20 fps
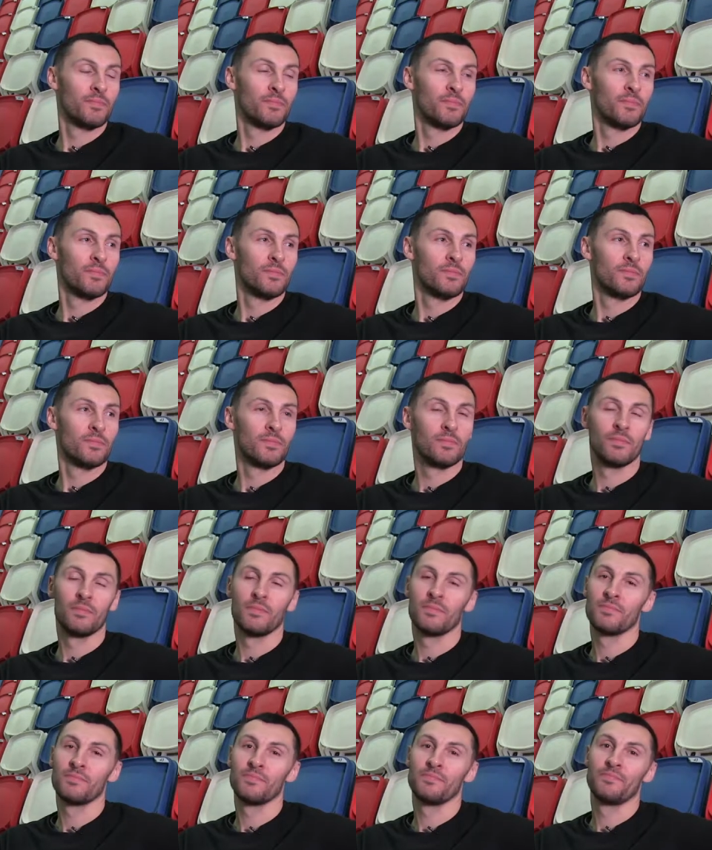
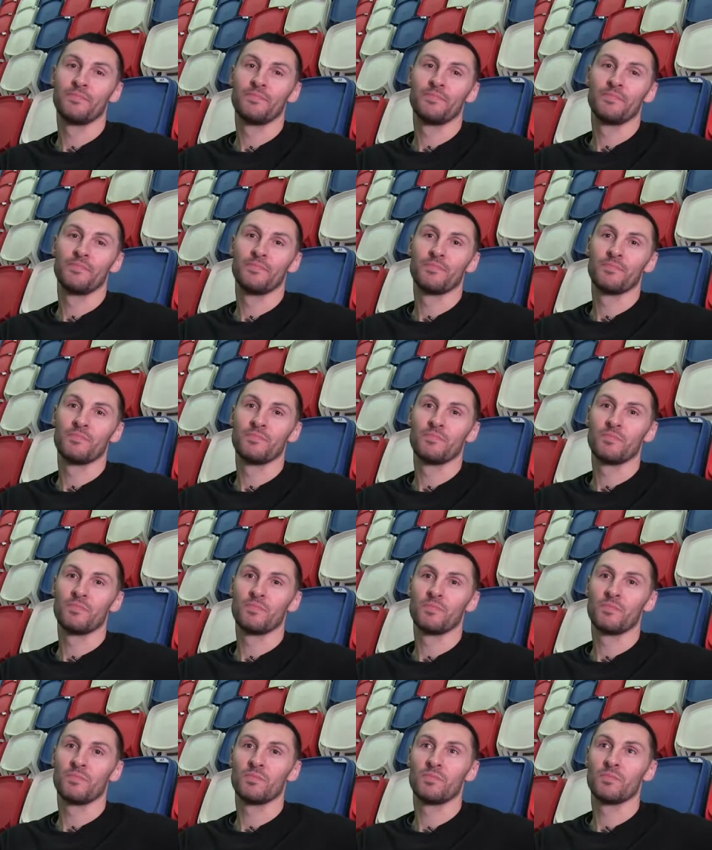
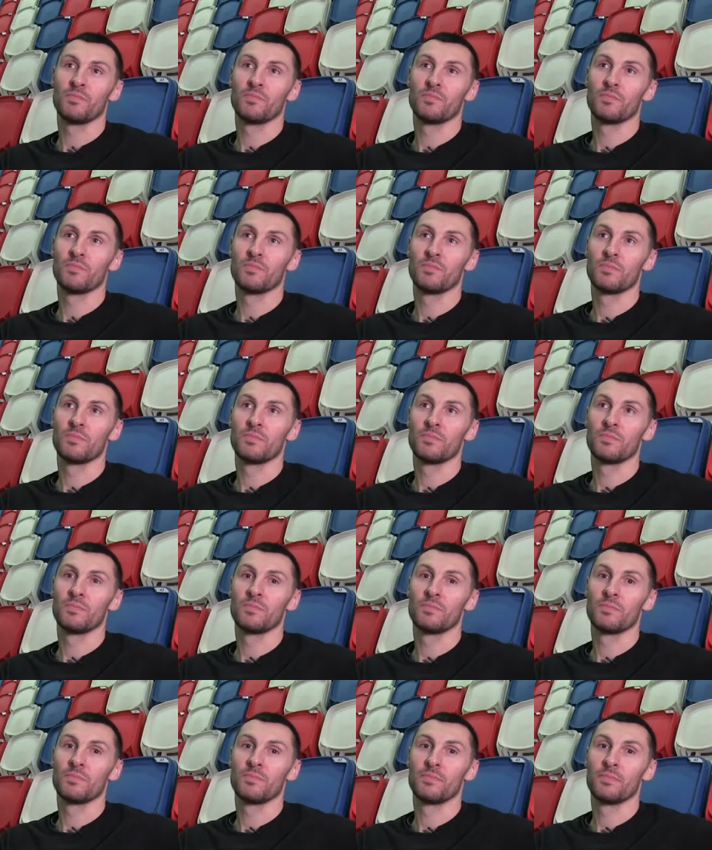
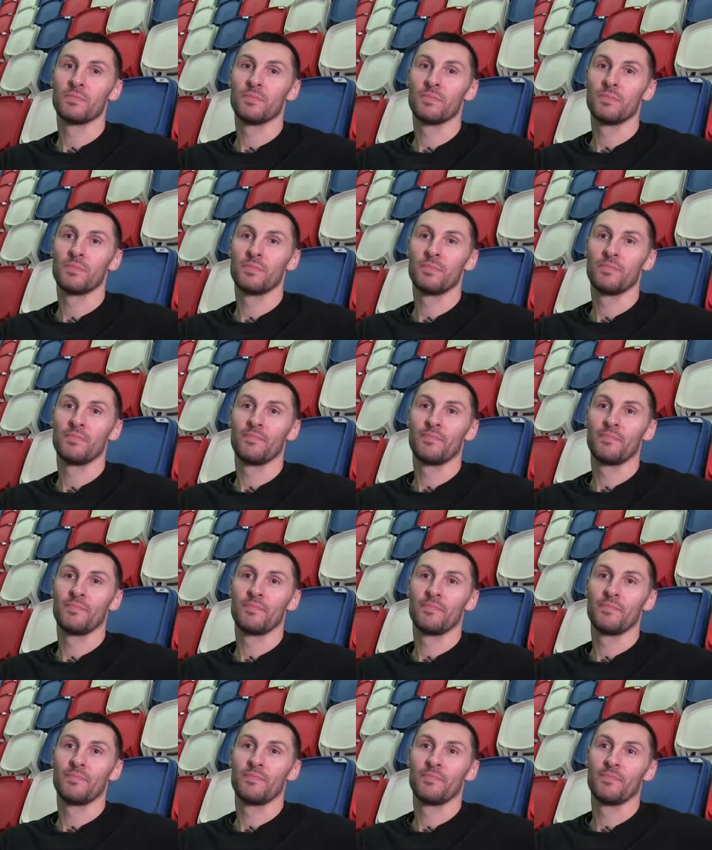
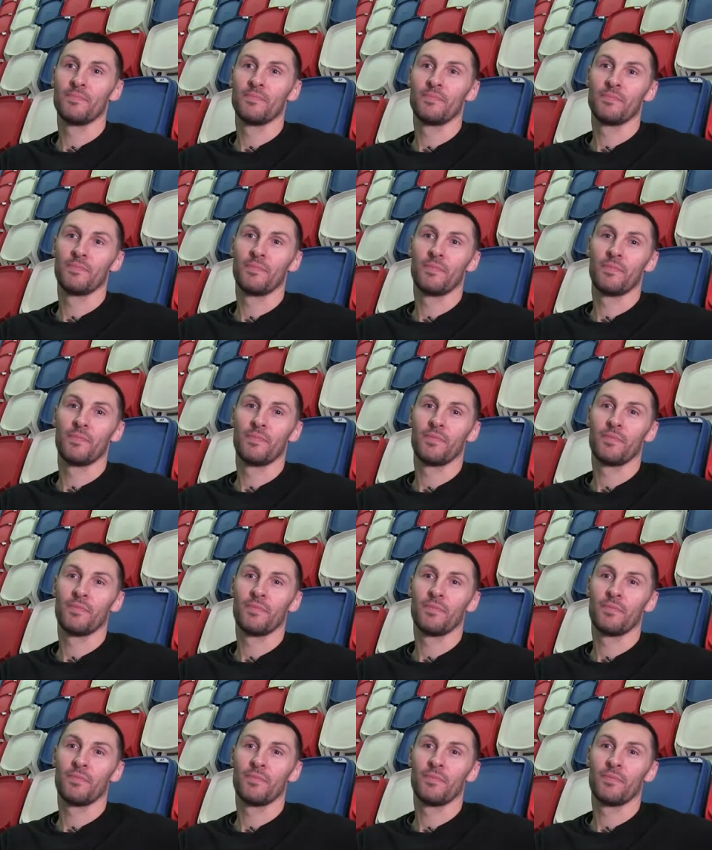
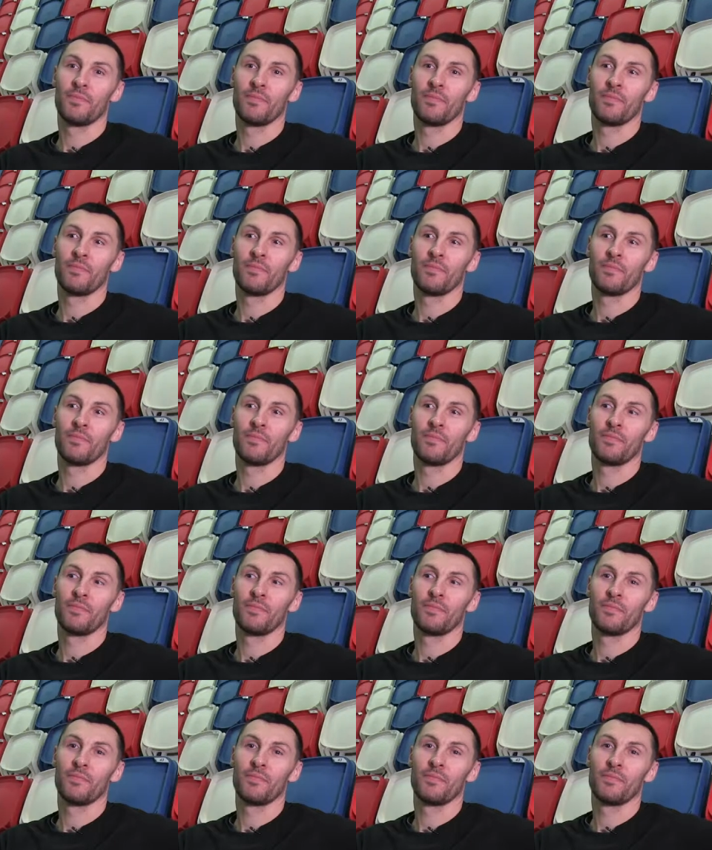
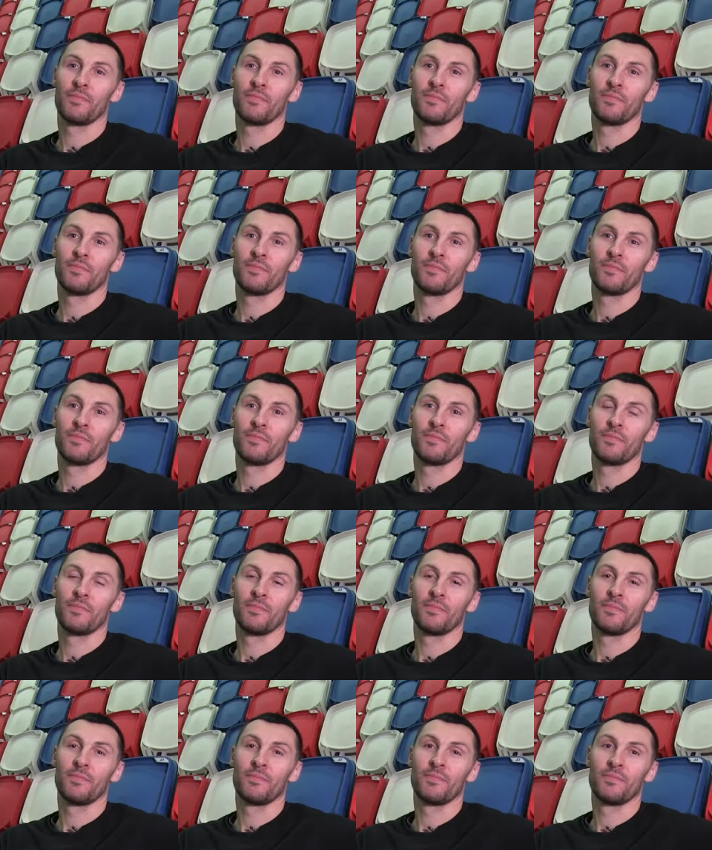(silence)